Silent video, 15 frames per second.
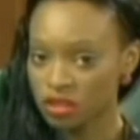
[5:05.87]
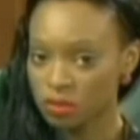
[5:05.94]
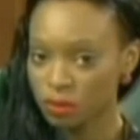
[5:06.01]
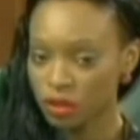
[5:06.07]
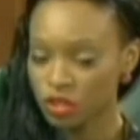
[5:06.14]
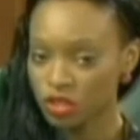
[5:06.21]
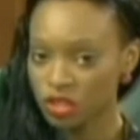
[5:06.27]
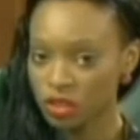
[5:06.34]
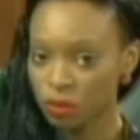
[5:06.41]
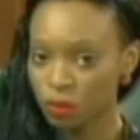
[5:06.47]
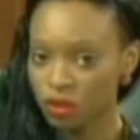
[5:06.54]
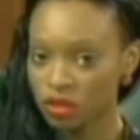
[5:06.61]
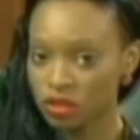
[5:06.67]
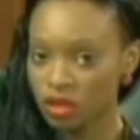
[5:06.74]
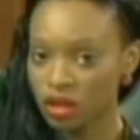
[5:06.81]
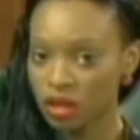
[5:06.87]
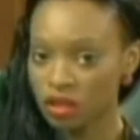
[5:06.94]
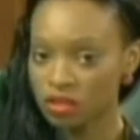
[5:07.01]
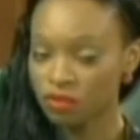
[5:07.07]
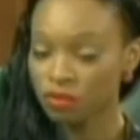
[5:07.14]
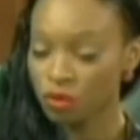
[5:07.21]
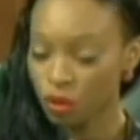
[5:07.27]
especially with
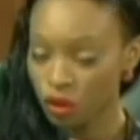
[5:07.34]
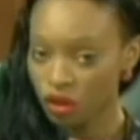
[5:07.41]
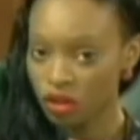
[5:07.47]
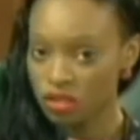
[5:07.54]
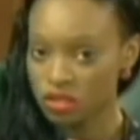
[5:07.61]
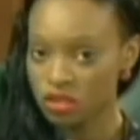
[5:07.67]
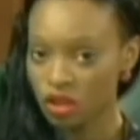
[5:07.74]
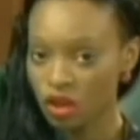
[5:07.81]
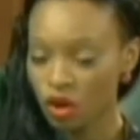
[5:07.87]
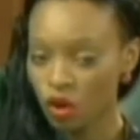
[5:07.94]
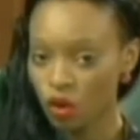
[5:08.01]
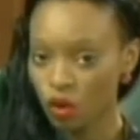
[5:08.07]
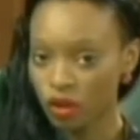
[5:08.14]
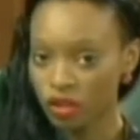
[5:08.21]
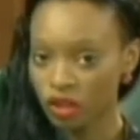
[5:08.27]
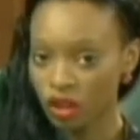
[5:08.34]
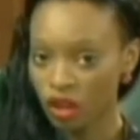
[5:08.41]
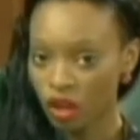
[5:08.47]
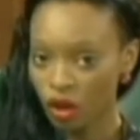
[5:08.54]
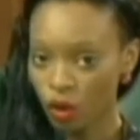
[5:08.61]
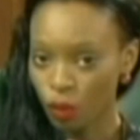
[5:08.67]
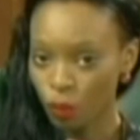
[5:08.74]
a focus
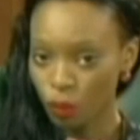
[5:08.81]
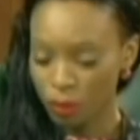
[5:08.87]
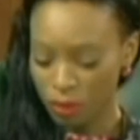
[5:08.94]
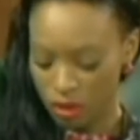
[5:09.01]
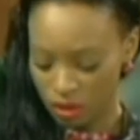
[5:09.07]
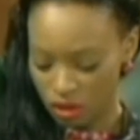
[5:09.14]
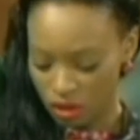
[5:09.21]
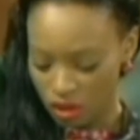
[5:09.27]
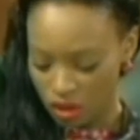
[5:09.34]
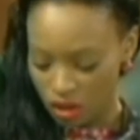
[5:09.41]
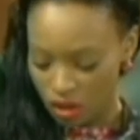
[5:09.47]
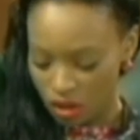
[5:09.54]
on women.